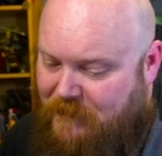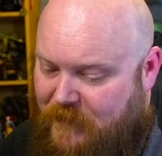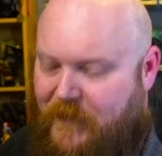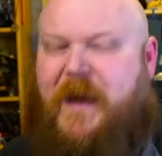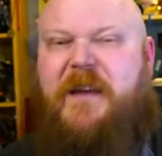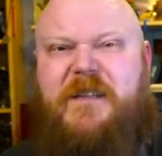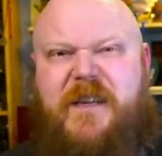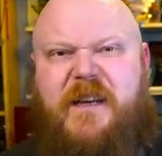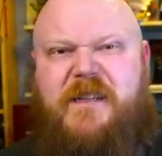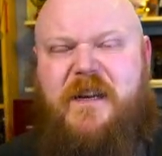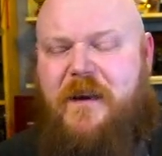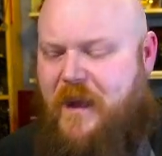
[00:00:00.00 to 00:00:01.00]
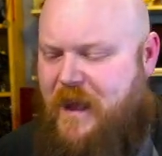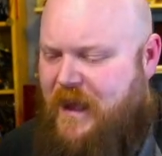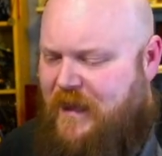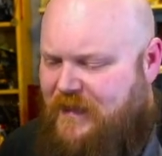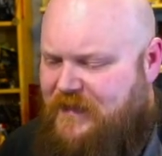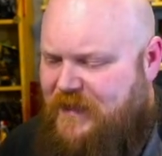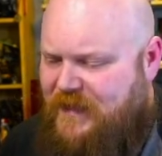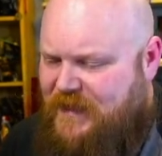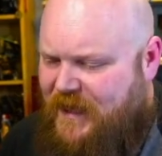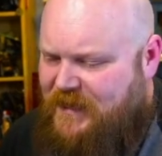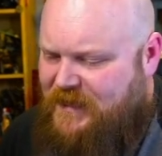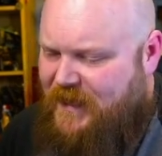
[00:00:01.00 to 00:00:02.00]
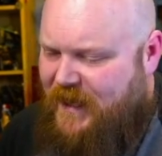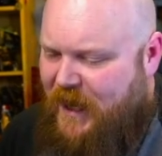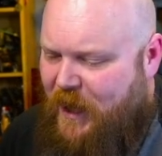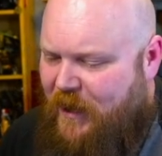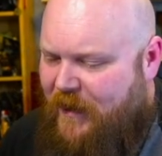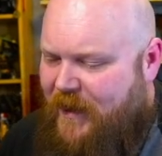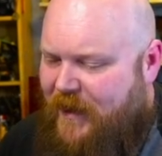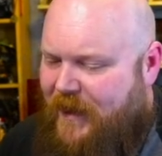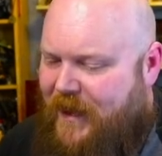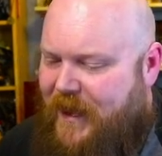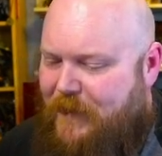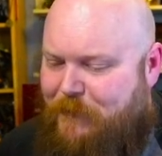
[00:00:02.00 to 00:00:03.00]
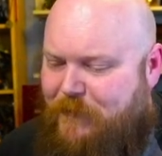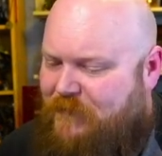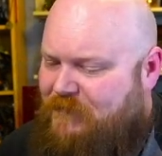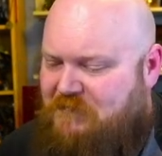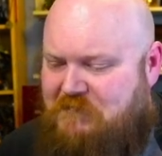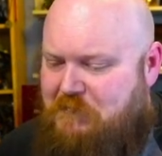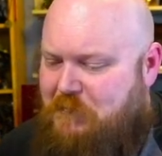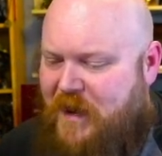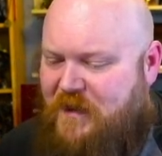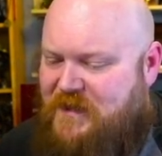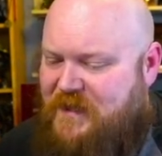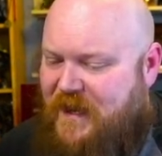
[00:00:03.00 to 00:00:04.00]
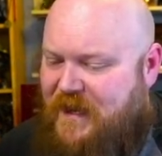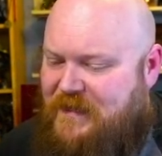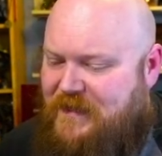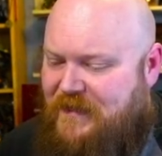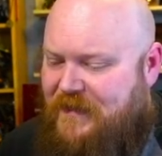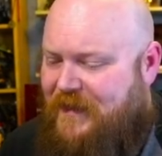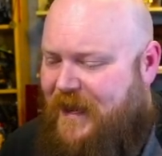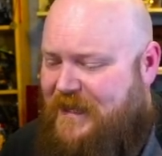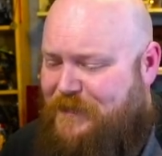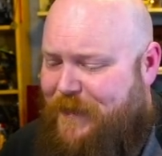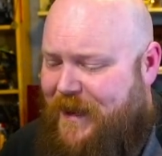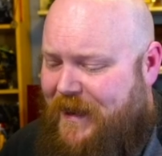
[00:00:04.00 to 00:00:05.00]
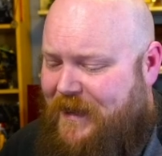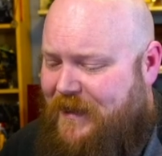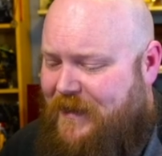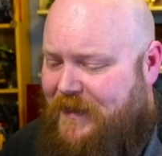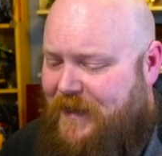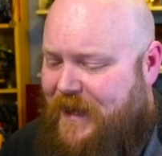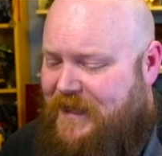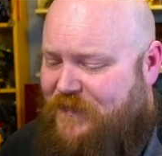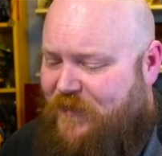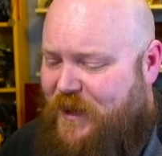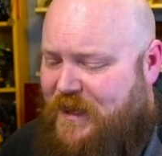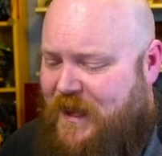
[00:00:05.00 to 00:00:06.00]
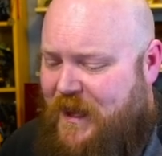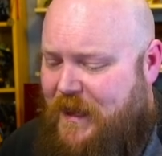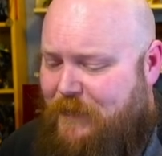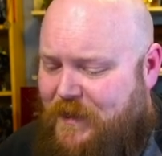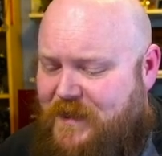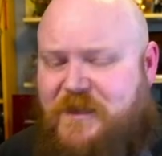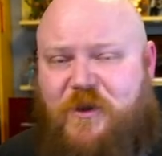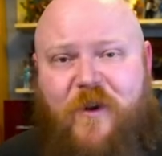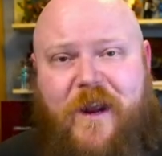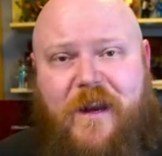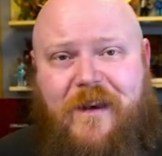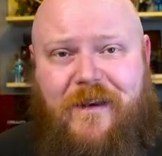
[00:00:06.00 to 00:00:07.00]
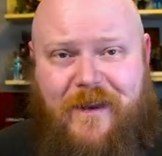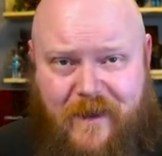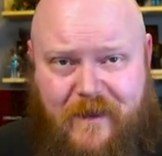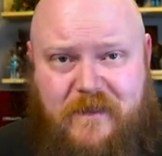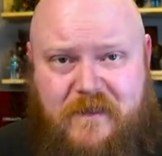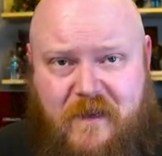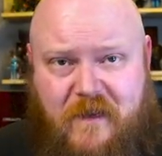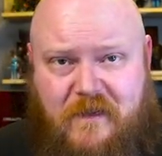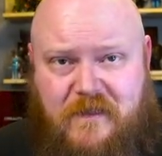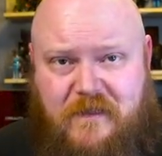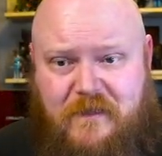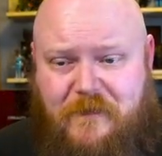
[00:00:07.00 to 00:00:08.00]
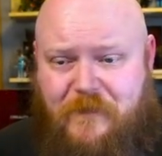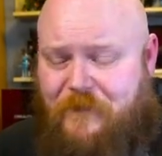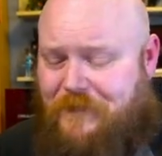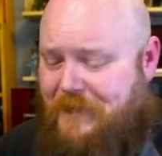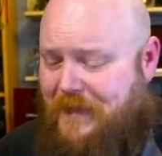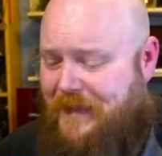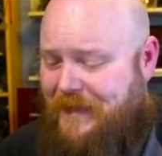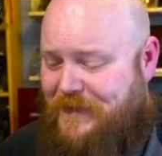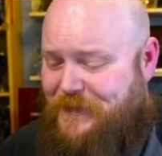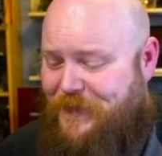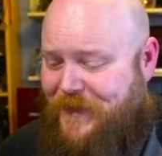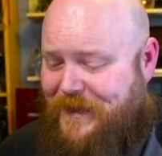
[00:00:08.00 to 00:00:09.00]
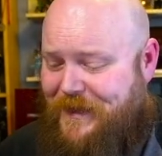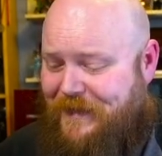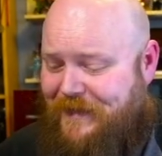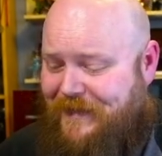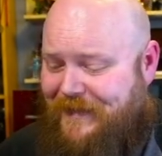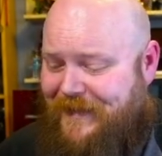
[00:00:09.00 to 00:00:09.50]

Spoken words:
Yeah, Tingson. This is the Tingson here. Metal sides, glass back, glass front, but the screen kind of sucks. This one right here,